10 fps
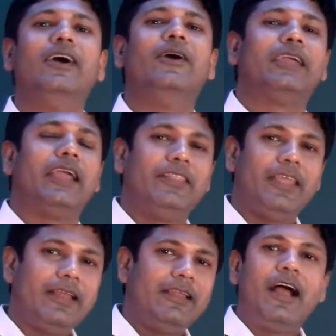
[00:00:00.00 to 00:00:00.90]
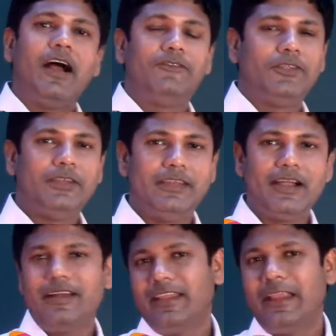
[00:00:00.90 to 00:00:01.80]
Okay. Then after you're
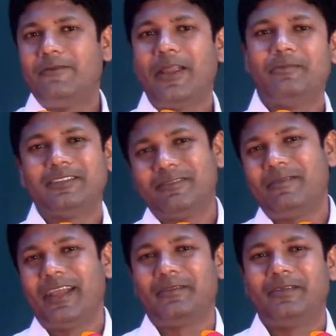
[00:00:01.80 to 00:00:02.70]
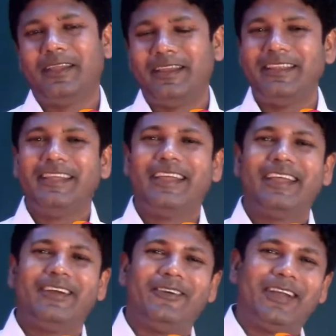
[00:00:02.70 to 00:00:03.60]
done, invite Mr. Mac in.
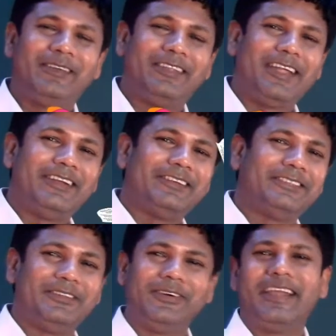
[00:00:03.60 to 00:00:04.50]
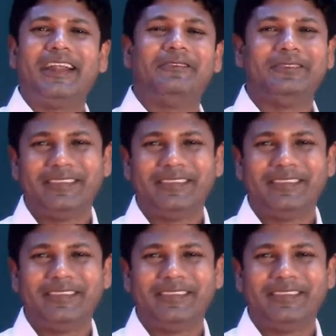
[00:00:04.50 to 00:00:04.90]
All right, tigers, go get him.